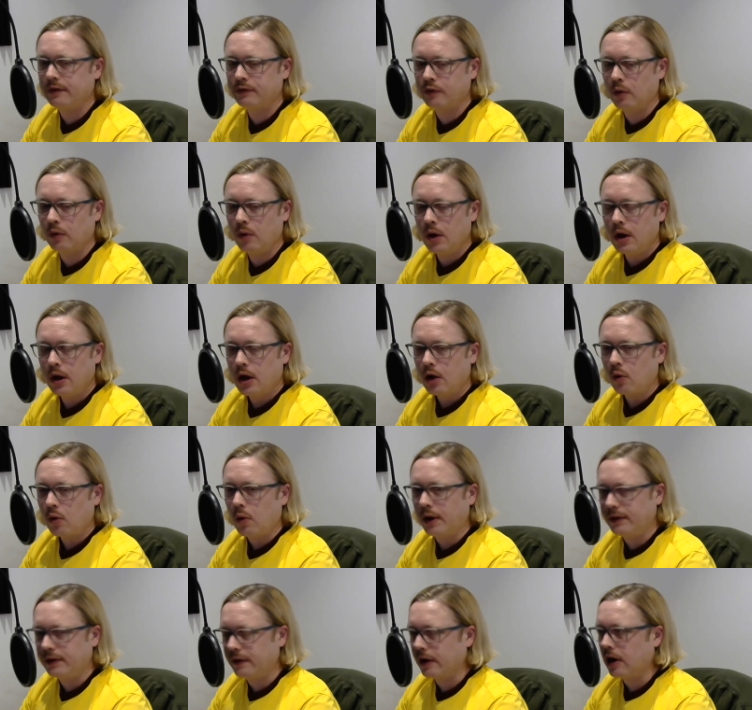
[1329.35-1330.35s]
So,
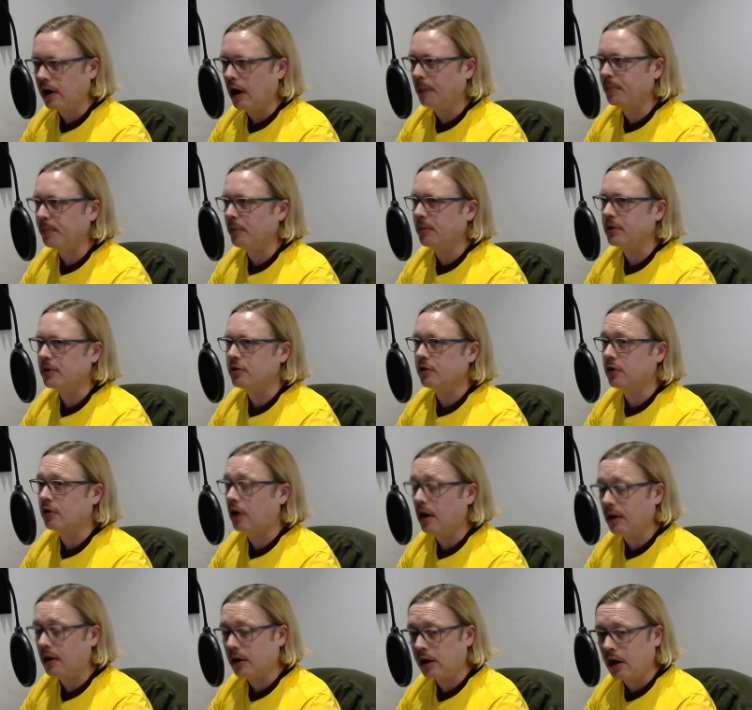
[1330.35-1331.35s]
quite the accomplish-
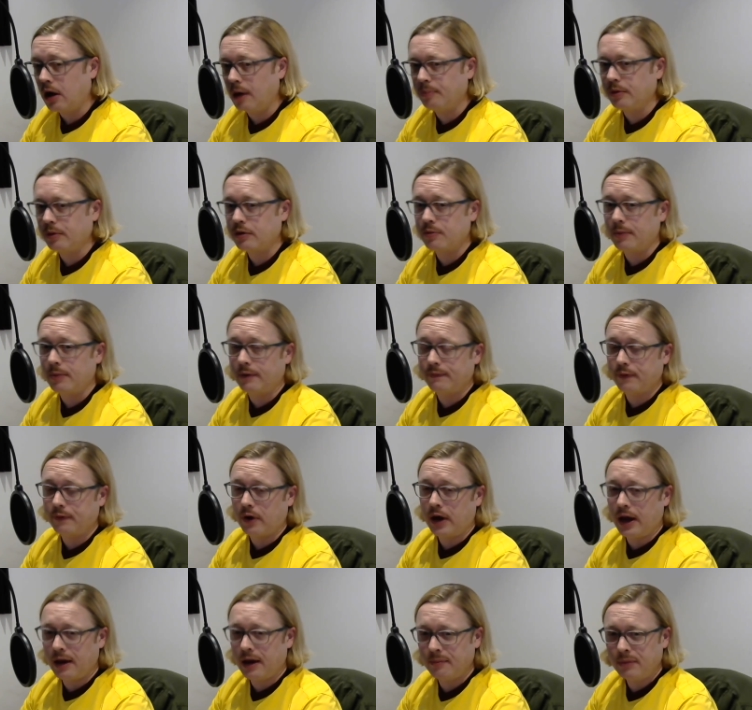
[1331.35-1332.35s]
accomplishment for
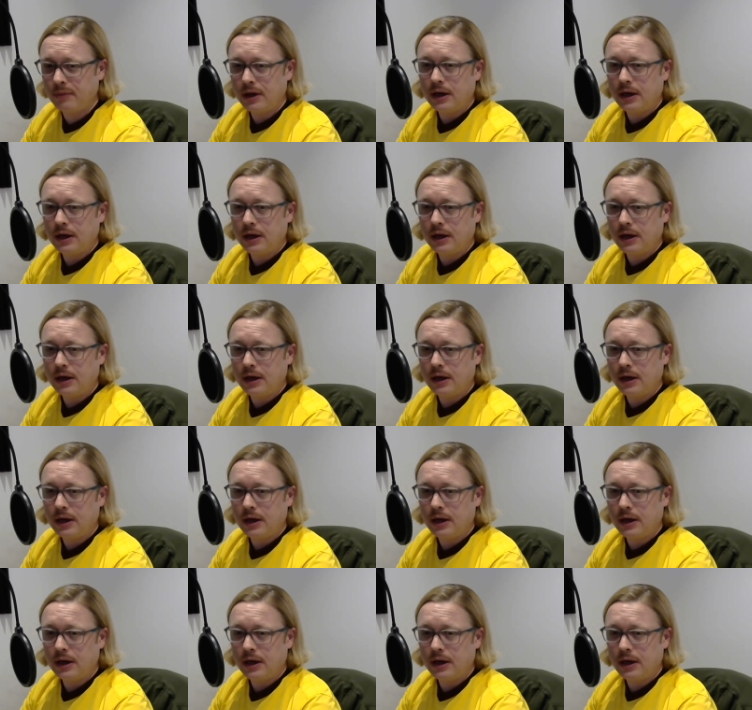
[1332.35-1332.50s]
him